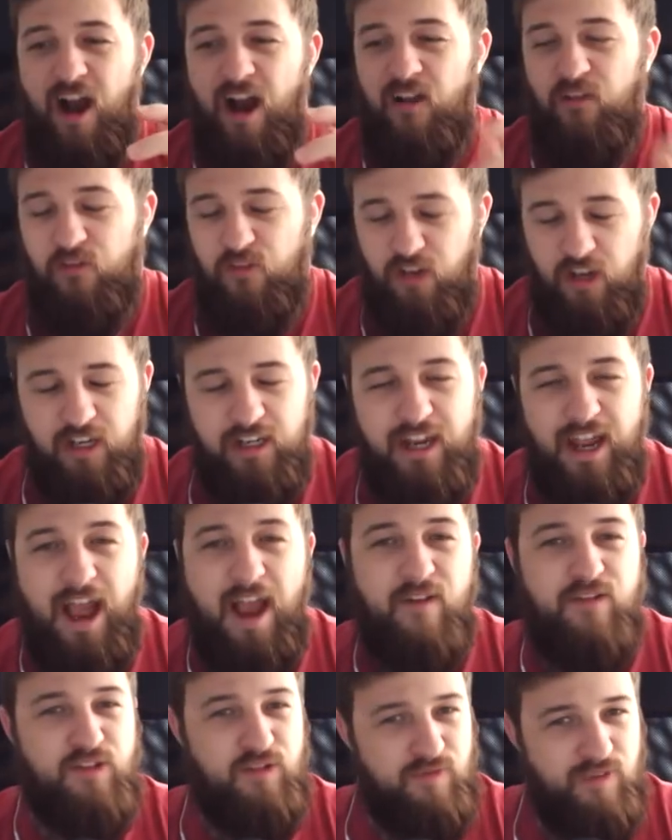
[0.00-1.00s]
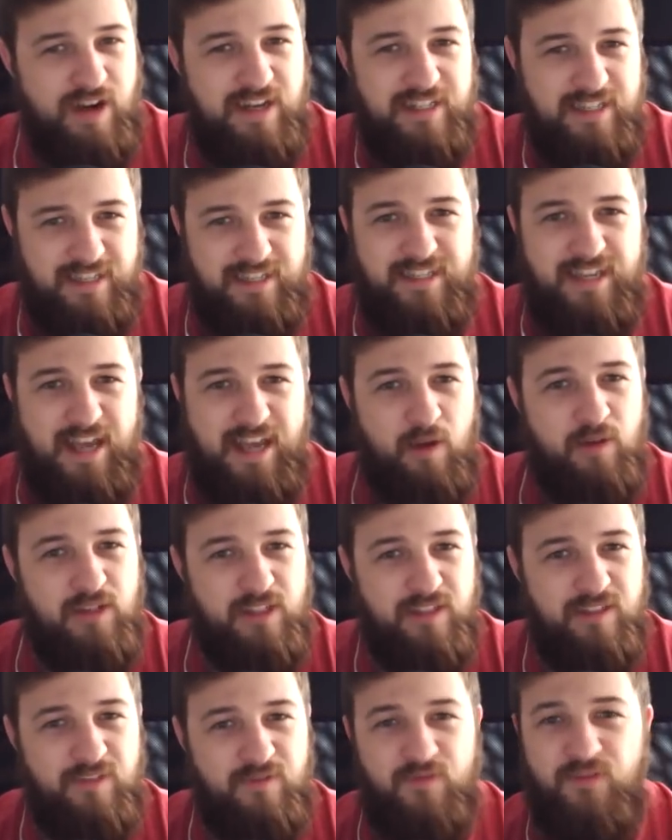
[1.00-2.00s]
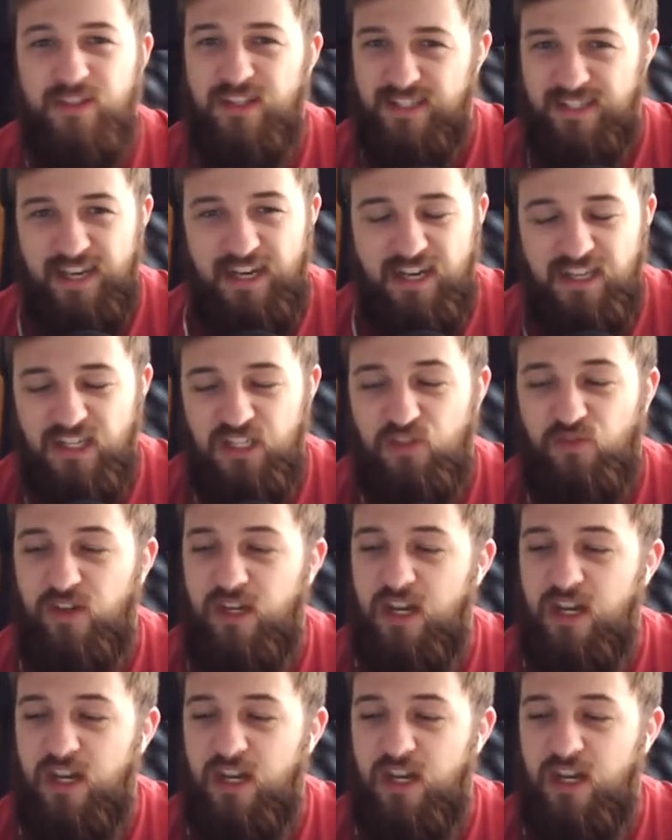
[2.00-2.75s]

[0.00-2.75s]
I feel like I have to rice this out for the sake of this